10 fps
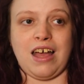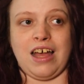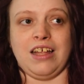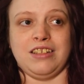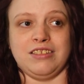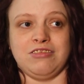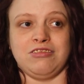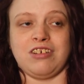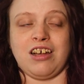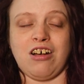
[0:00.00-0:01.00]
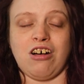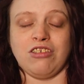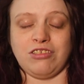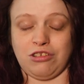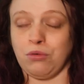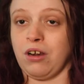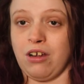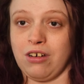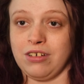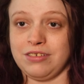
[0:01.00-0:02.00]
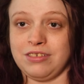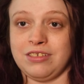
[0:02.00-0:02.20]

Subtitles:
and I can't do a lot.